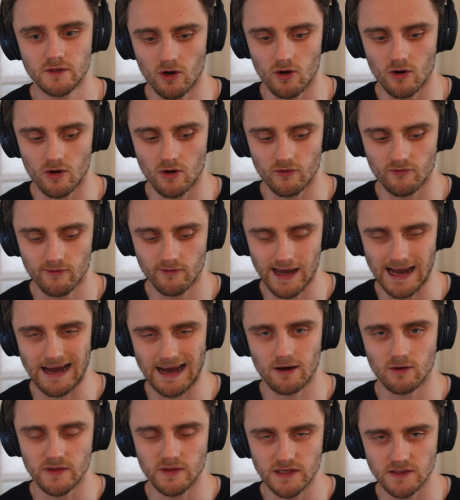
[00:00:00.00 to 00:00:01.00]
of
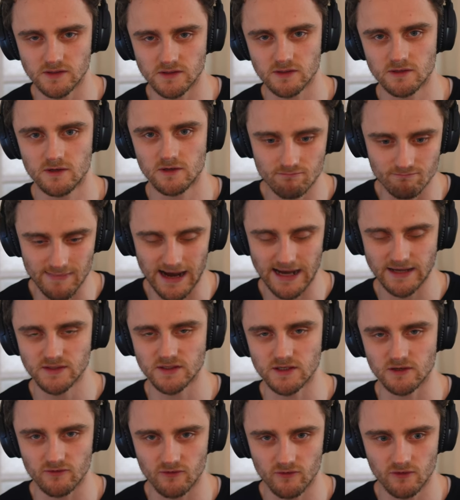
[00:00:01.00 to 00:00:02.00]
how these
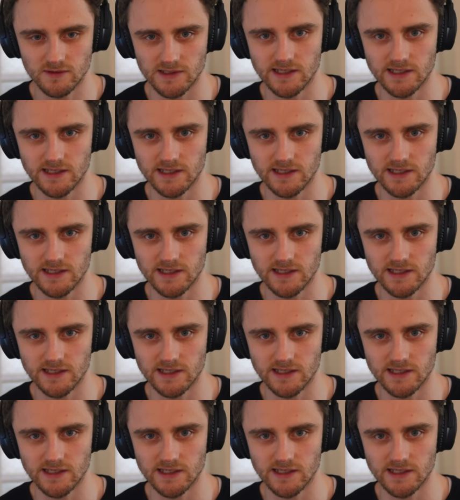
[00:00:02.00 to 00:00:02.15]
massive,